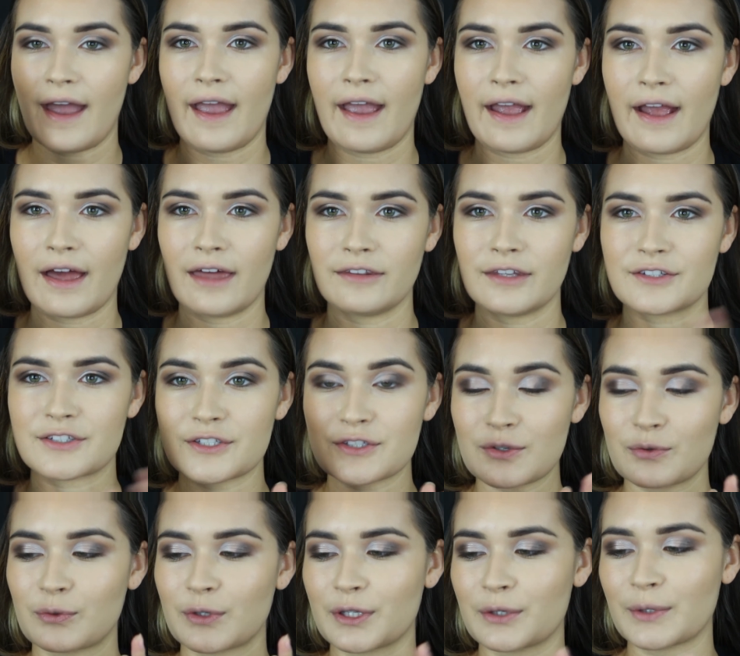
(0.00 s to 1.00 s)
and this is
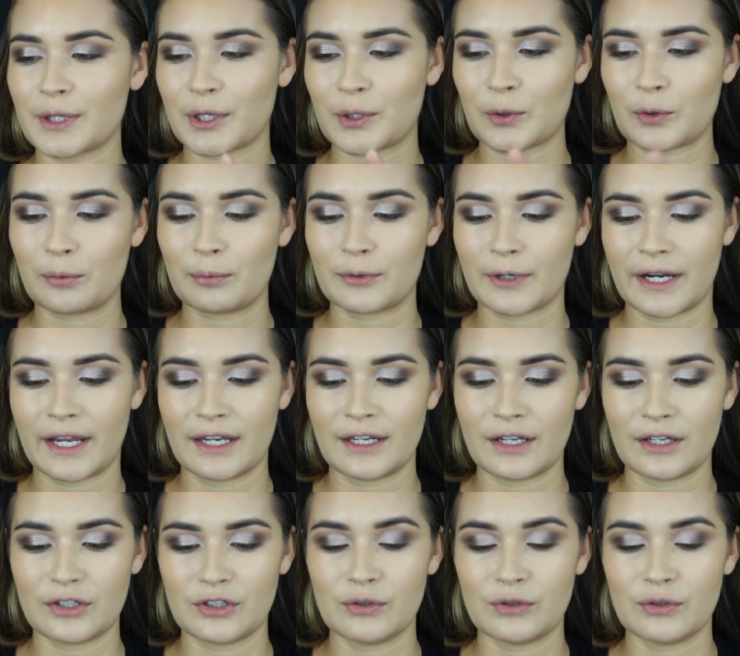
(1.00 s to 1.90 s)
a really cool brand.